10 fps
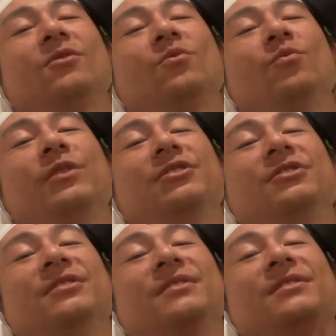
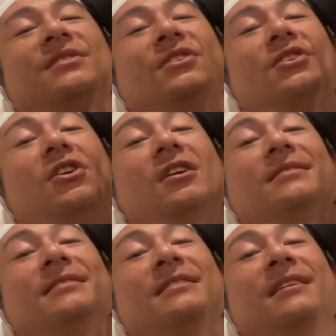which is
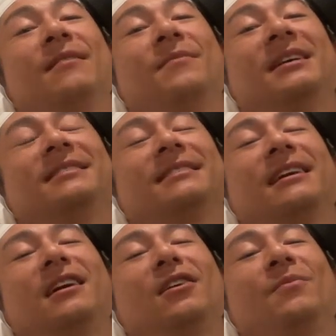causing my
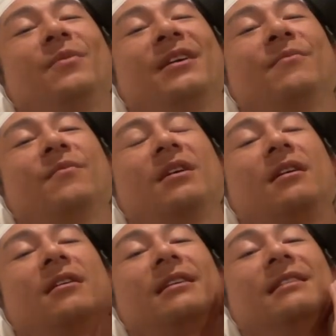scalp and
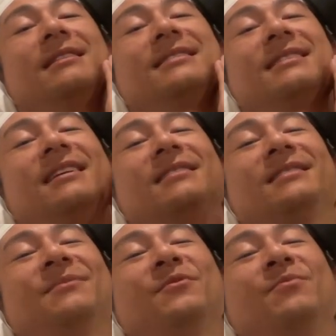in this case
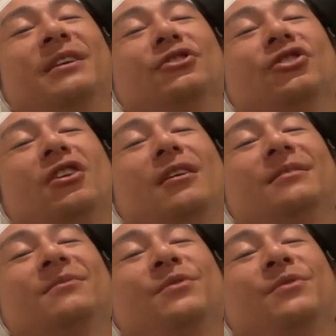some of my jaw to be